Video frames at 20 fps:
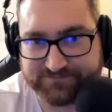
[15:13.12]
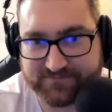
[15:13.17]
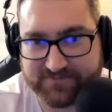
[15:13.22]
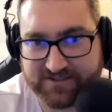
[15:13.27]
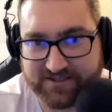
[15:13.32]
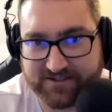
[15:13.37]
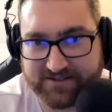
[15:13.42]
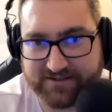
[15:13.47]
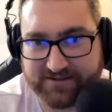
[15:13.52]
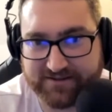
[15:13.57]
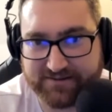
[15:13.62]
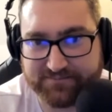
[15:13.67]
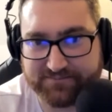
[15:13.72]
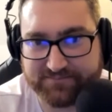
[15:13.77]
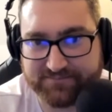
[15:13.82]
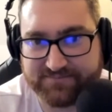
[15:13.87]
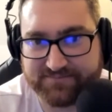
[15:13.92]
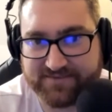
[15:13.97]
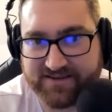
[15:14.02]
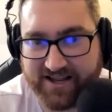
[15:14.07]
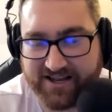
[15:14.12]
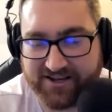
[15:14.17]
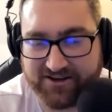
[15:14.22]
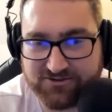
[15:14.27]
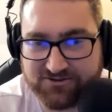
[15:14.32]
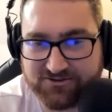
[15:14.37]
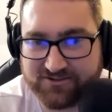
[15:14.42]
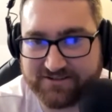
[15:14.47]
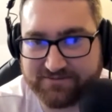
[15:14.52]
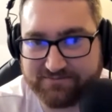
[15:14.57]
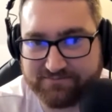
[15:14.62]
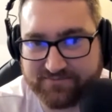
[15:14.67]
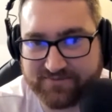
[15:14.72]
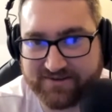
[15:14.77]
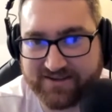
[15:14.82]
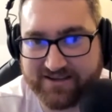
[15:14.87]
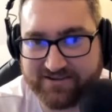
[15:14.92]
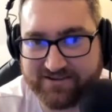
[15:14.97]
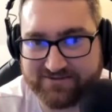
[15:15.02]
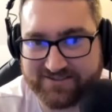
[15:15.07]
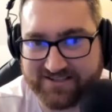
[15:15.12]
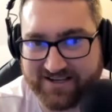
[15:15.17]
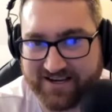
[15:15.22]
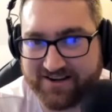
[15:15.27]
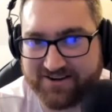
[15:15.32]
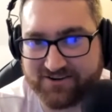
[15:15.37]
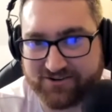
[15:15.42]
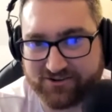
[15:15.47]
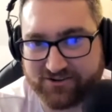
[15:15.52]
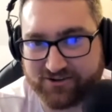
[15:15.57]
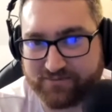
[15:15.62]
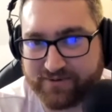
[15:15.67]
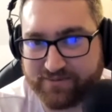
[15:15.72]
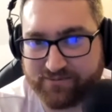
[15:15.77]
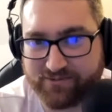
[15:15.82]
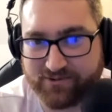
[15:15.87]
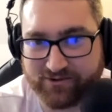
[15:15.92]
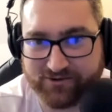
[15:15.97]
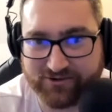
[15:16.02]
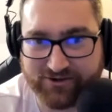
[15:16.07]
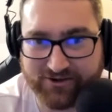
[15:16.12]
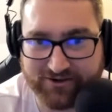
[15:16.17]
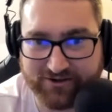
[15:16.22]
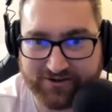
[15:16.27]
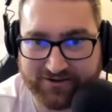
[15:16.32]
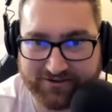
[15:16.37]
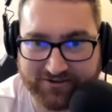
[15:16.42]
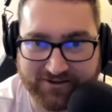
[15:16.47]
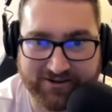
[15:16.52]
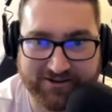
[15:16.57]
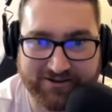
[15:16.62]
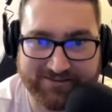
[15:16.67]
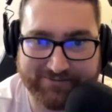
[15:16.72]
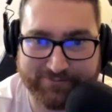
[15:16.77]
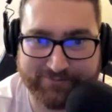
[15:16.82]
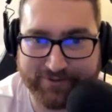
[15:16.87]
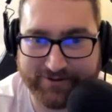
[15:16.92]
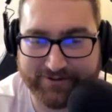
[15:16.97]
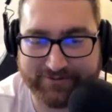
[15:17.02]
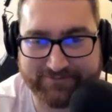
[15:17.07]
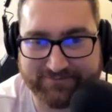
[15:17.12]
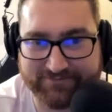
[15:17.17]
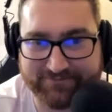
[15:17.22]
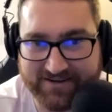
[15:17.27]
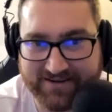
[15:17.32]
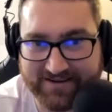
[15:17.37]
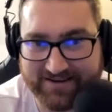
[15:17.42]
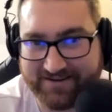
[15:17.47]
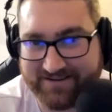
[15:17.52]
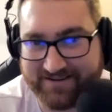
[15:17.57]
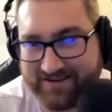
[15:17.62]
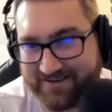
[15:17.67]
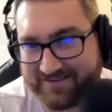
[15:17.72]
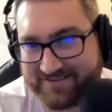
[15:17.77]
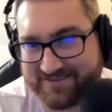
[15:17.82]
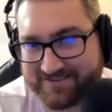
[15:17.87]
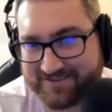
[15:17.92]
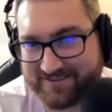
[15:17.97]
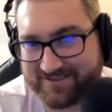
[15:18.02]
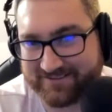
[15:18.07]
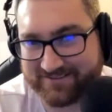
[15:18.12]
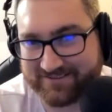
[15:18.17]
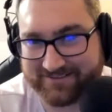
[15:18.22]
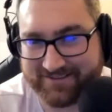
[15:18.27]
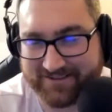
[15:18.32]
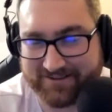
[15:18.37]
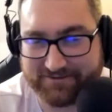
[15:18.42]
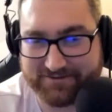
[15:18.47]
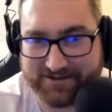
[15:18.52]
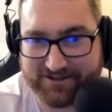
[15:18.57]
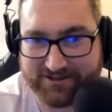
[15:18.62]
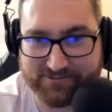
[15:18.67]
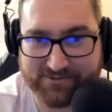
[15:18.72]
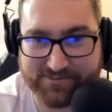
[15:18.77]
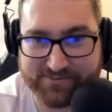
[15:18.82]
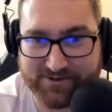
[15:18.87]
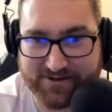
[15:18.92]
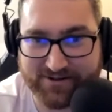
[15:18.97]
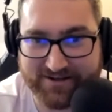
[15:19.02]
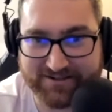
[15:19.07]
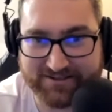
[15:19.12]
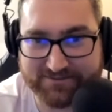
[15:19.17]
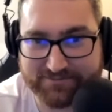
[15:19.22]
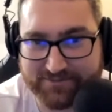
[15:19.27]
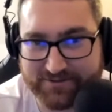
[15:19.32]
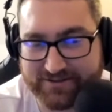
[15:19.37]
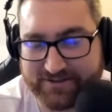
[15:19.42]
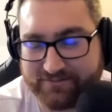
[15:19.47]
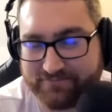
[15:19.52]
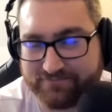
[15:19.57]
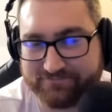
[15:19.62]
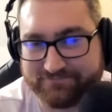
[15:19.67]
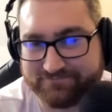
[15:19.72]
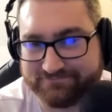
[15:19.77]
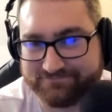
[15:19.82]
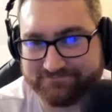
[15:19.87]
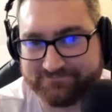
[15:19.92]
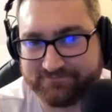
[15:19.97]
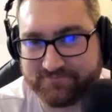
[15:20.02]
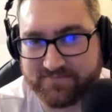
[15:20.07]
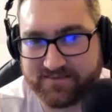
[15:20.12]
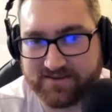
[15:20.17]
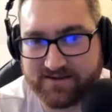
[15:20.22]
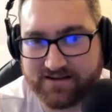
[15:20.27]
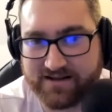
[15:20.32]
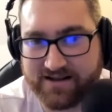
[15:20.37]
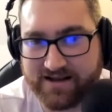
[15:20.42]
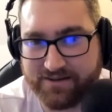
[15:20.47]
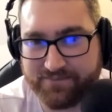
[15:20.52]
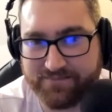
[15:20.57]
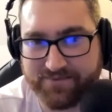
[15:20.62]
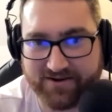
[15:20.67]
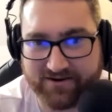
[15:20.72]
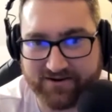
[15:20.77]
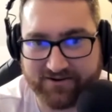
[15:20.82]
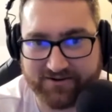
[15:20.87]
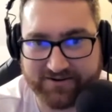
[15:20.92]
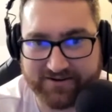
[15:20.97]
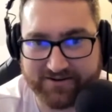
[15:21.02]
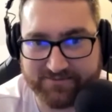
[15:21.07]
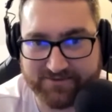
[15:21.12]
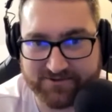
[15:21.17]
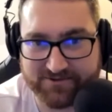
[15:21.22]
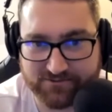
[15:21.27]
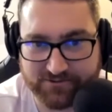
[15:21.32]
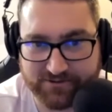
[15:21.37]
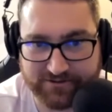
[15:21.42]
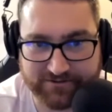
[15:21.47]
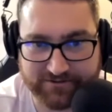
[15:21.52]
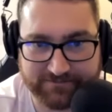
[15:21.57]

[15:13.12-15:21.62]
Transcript: I usually give Xander a little bit more look and love, and at 9.6, it's not a terrible price, but I'm not on him this week.